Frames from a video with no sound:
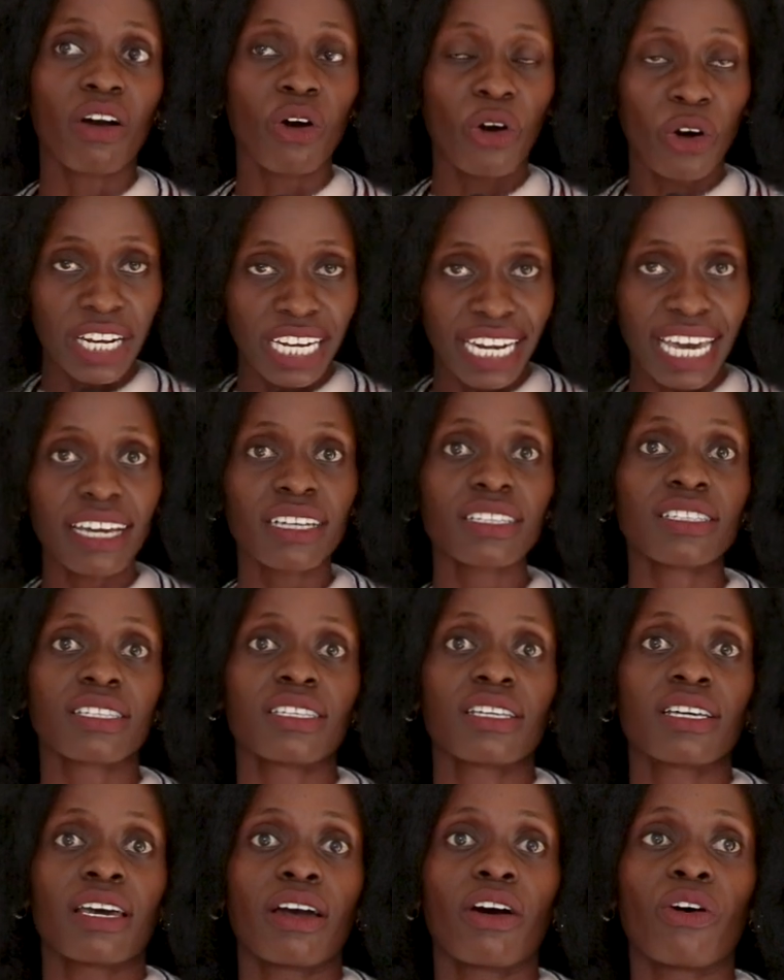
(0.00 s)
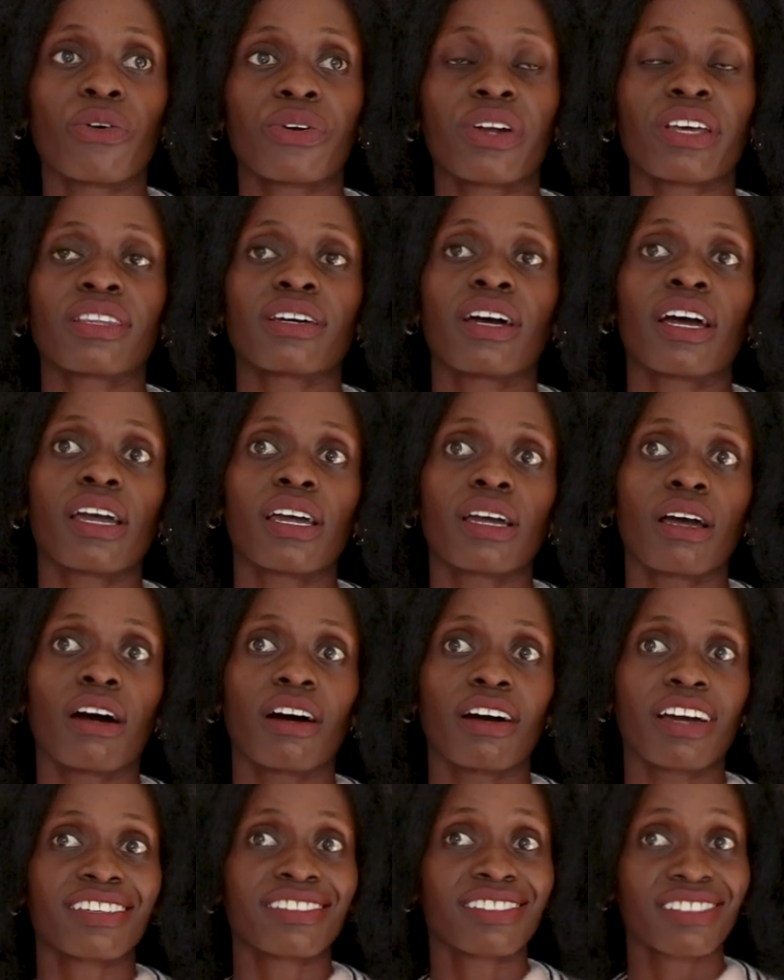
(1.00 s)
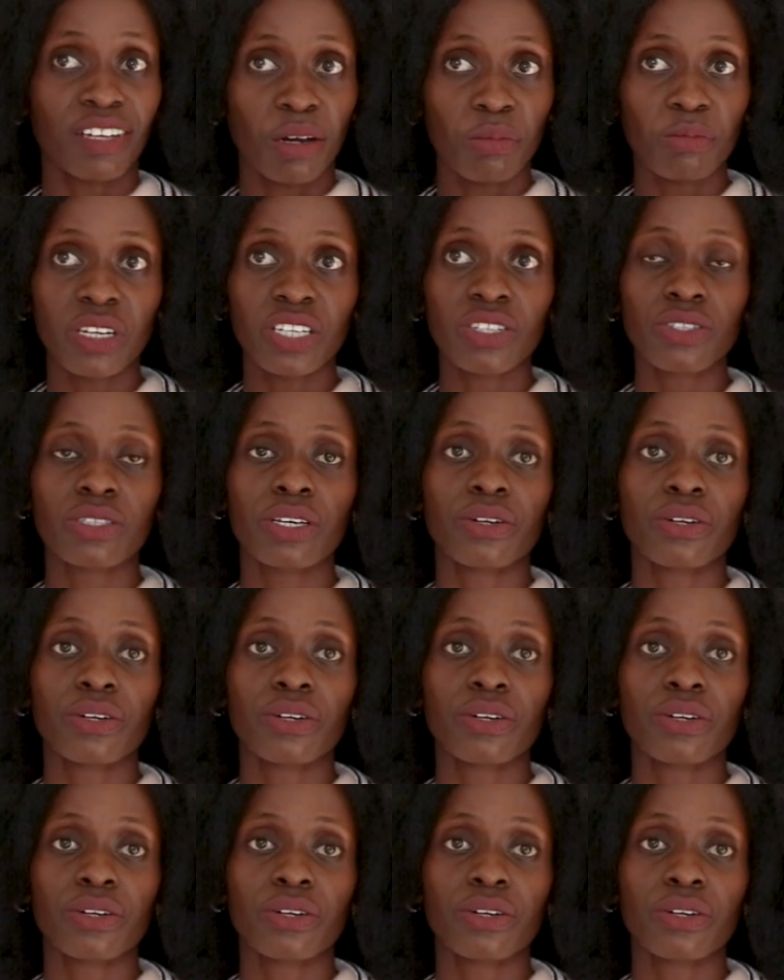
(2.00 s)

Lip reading: connect, or rather establish